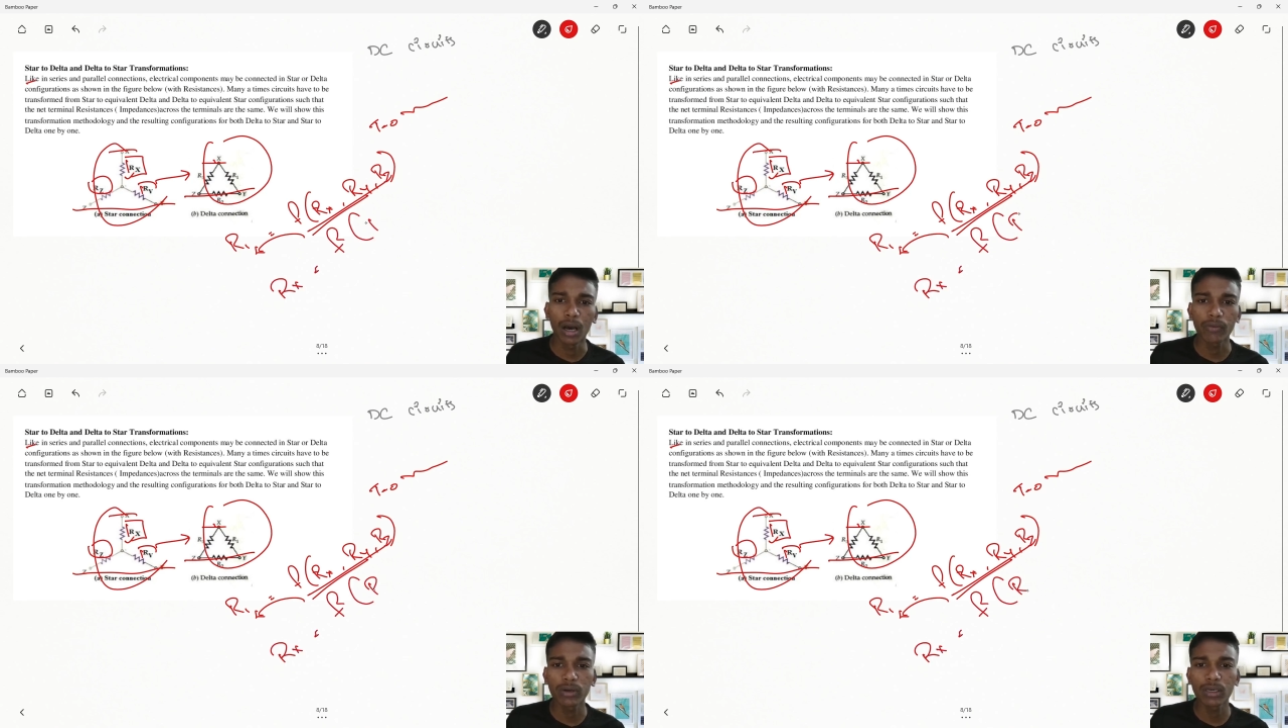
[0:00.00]

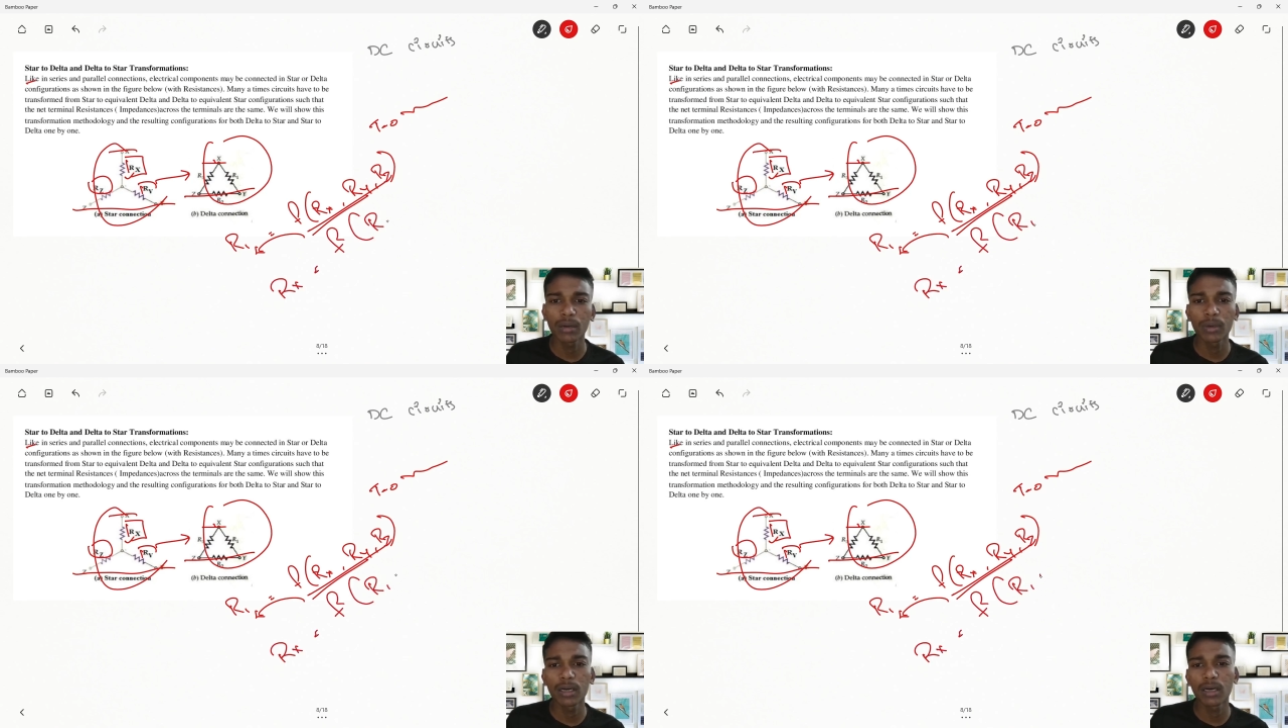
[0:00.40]
R1,
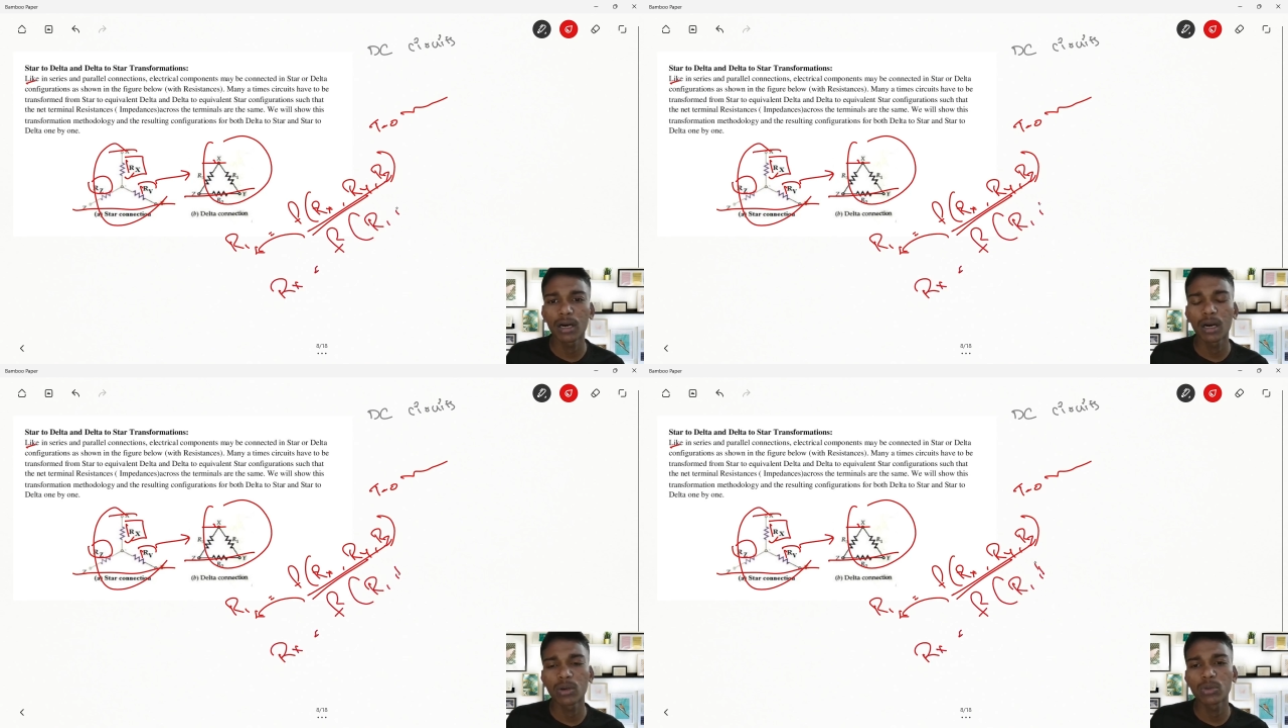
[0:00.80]
comma,
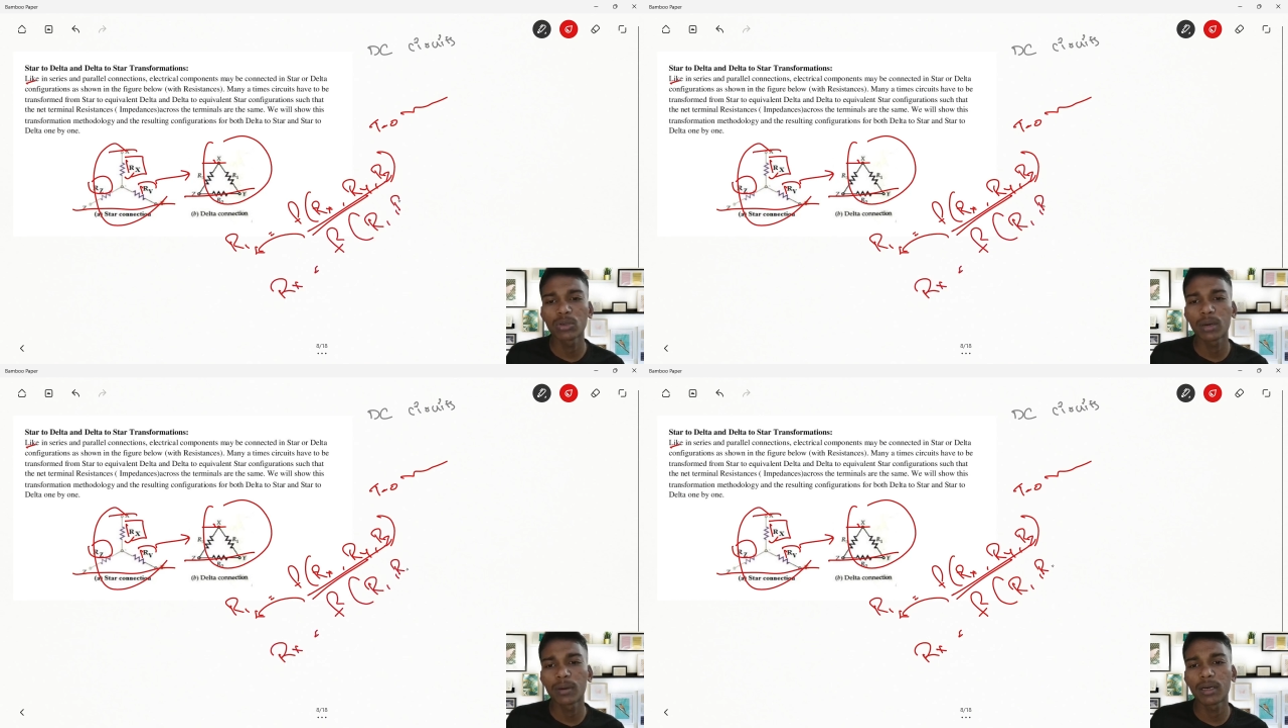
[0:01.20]

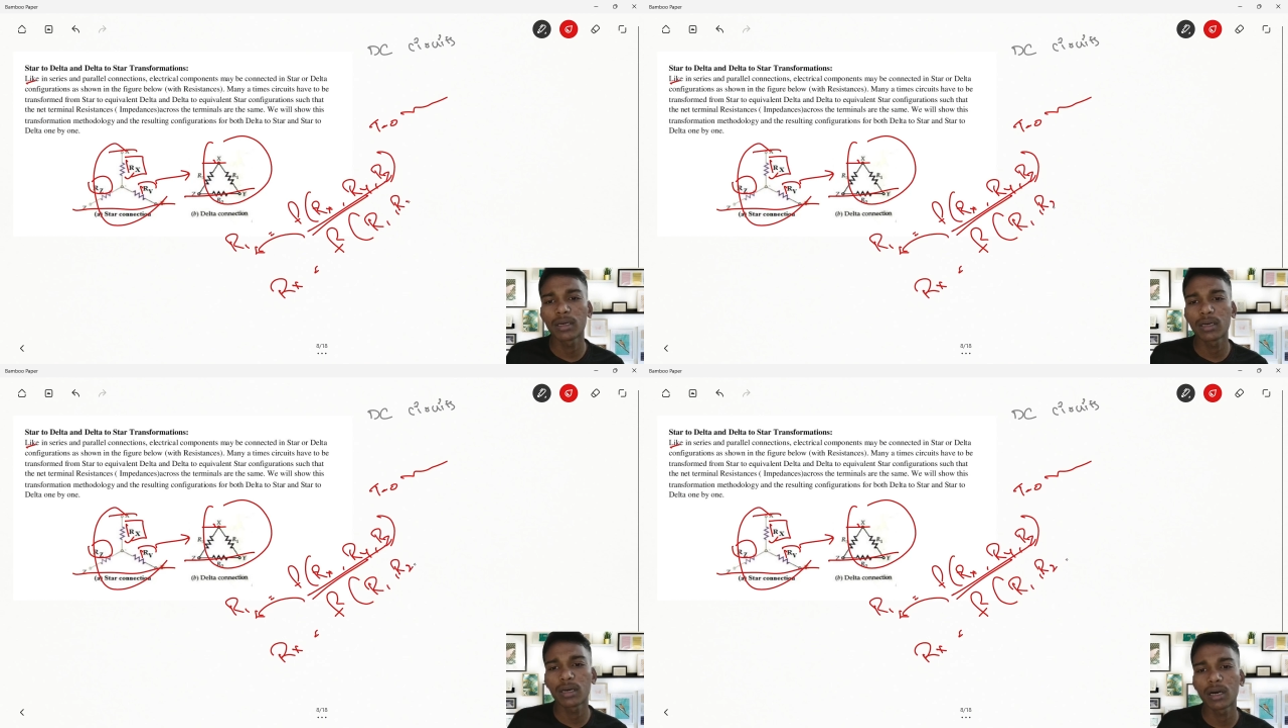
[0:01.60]
R2,
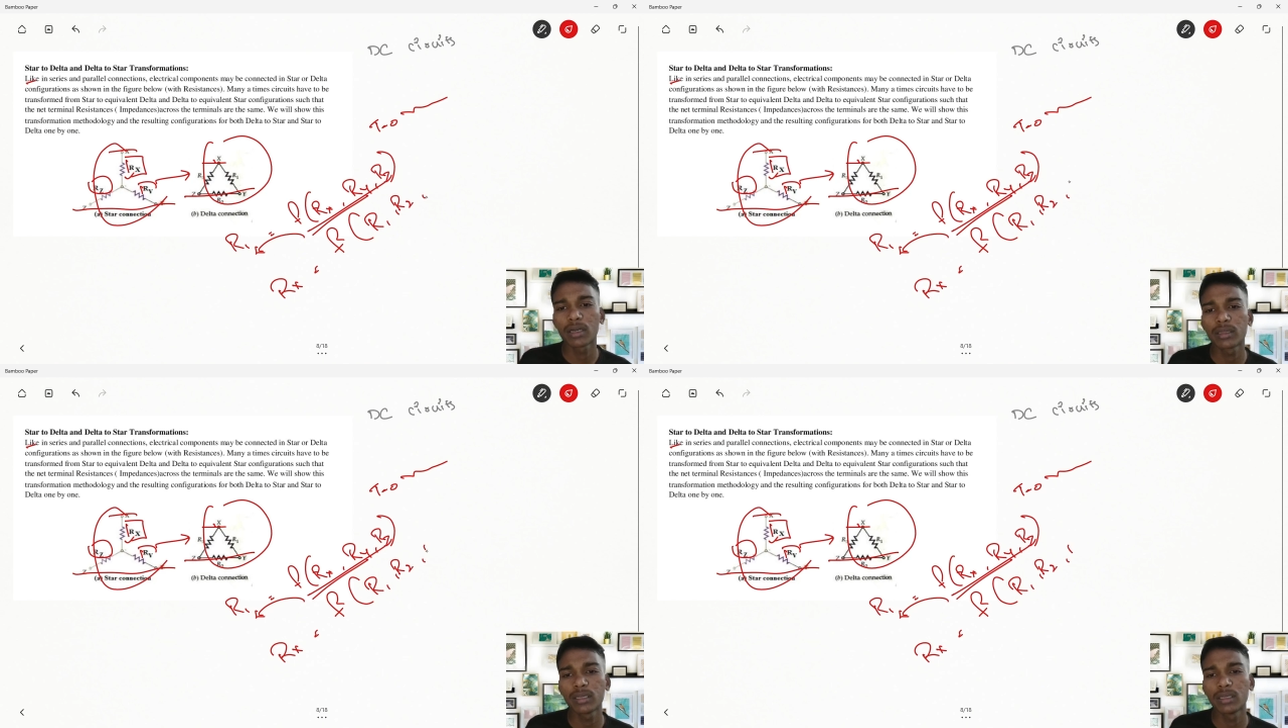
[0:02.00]
comma,
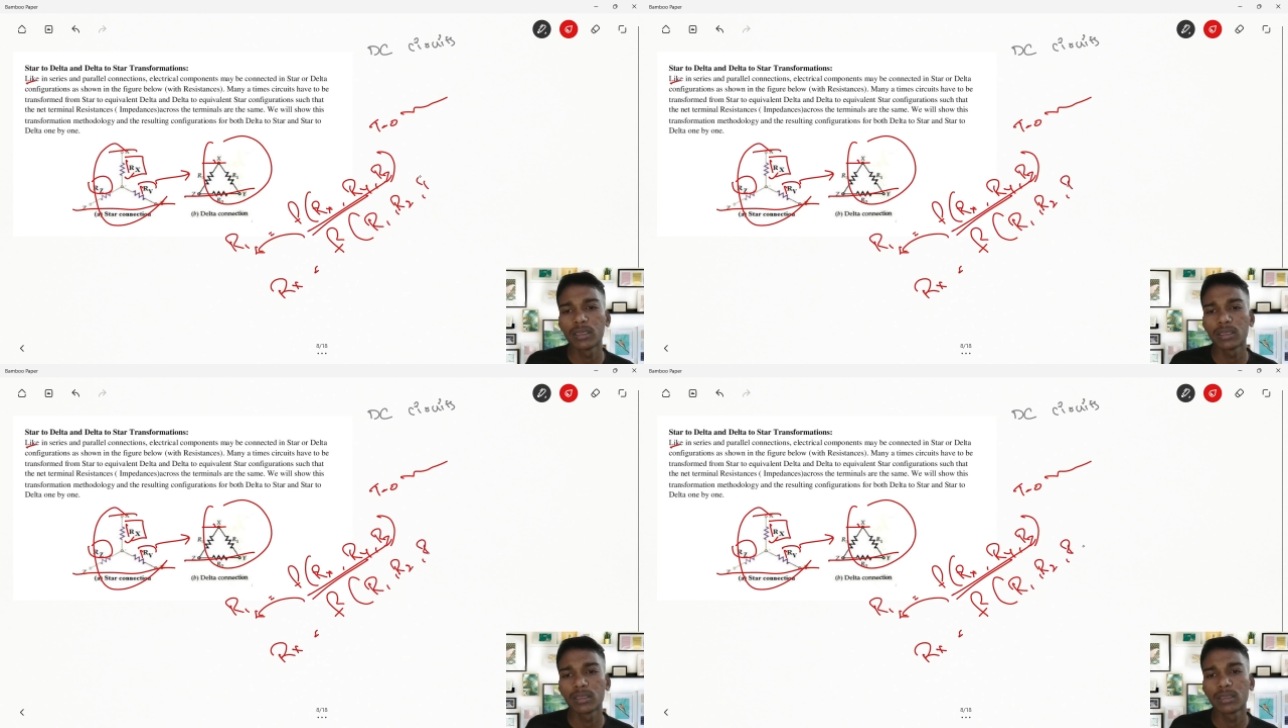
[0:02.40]

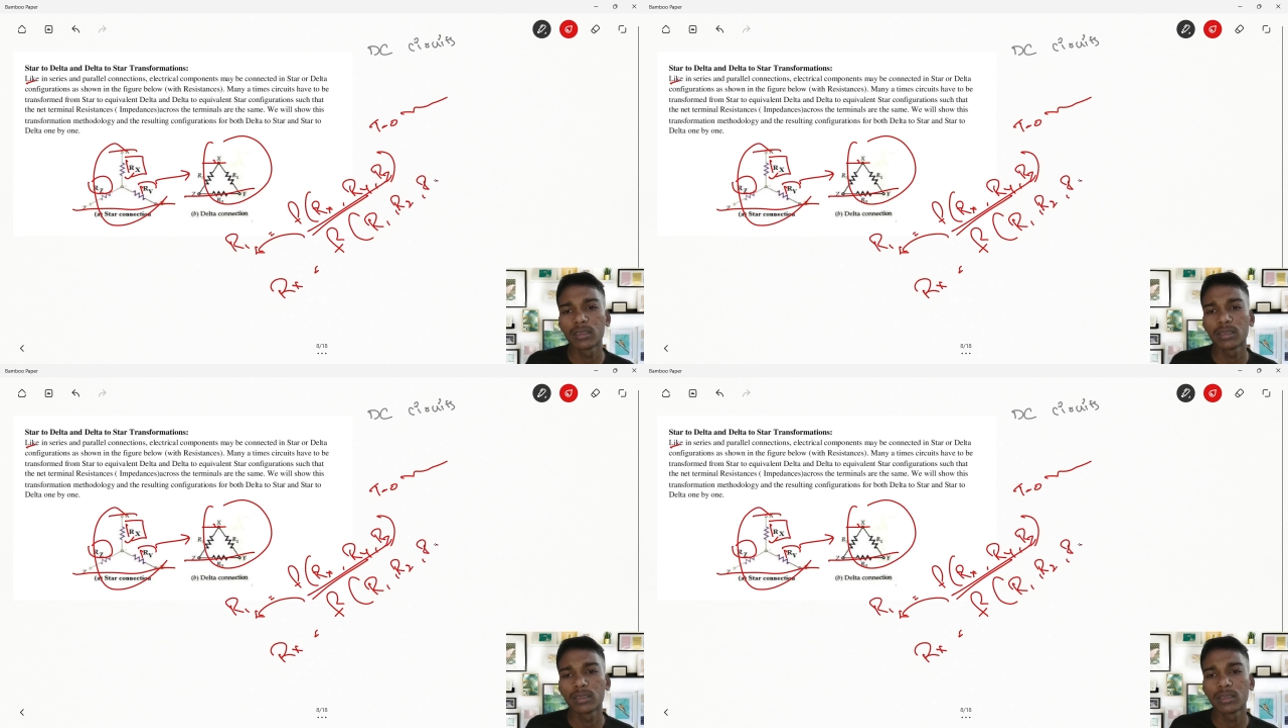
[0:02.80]
R3,